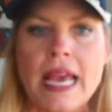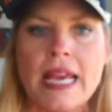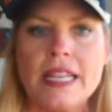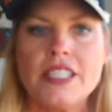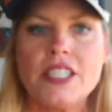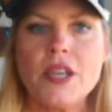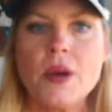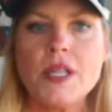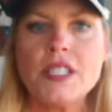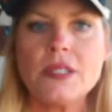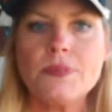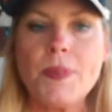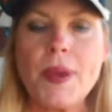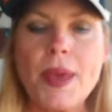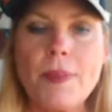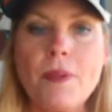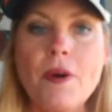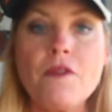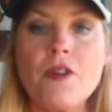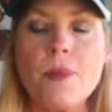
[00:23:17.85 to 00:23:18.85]
So it's
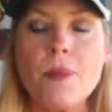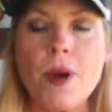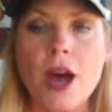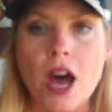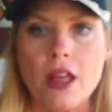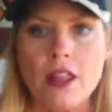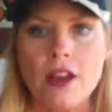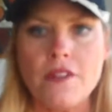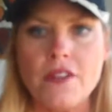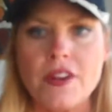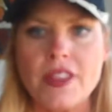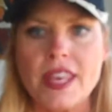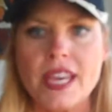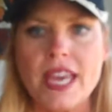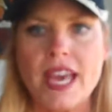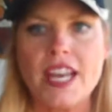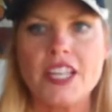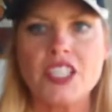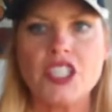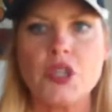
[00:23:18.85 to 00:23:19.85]
people from all over the
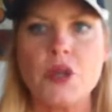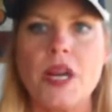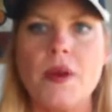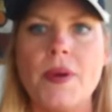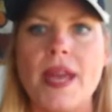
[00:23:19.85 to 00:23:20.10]
country.